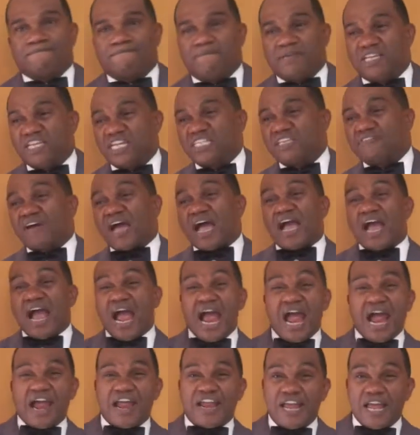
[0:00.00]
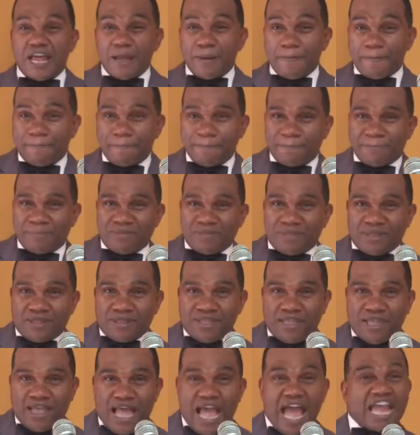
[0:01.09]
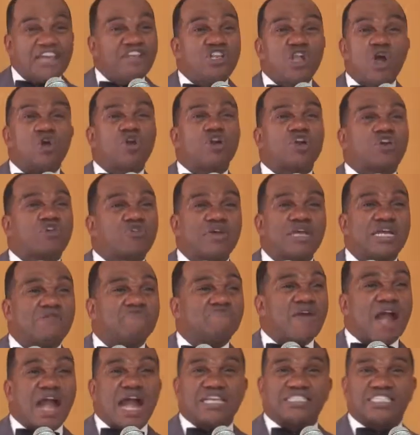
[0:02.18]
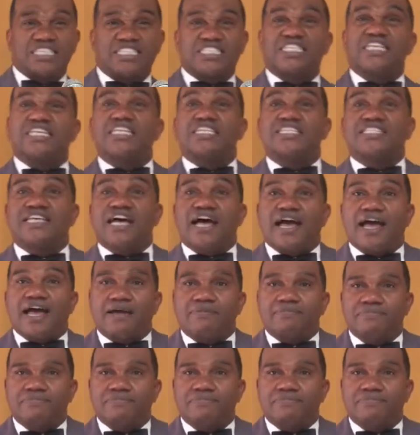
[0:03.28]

Because if I hire him, I know the cream rises to the top.